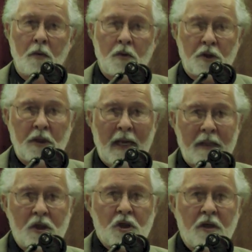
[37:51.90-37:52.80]
You see the
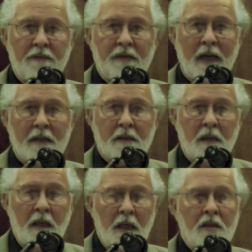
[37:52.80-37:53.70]
addition of
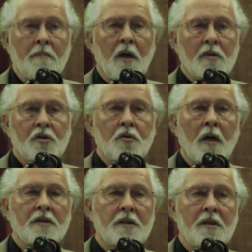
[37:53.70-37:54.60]
that in the
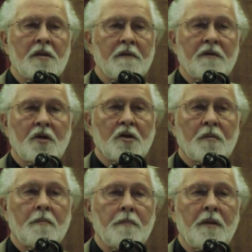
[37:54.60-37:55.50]
monstrosities which
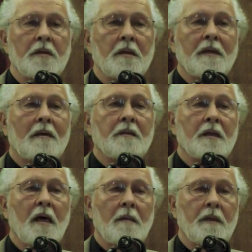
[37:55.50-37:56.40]
is built around
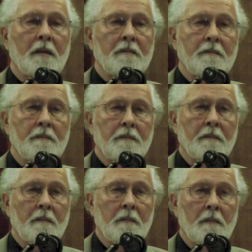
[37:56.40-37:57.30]
the Kaaba.
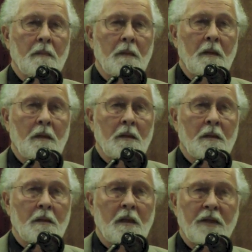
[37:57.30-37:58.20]

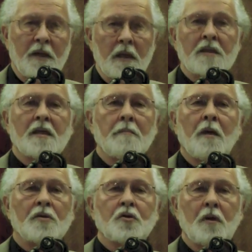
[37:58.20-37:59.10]
There's nothing less
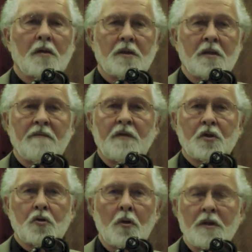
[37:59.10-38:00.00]
than monstrosity. It
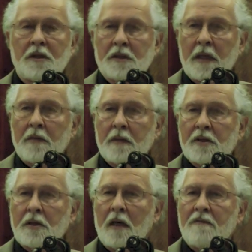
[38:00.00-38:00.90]
destroyed the
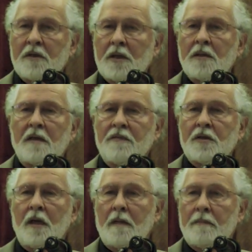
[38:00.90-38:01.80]
sacred site of the center of
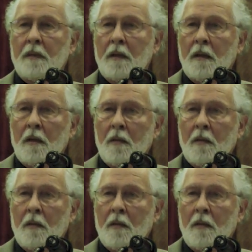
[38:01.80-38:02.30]
Islam.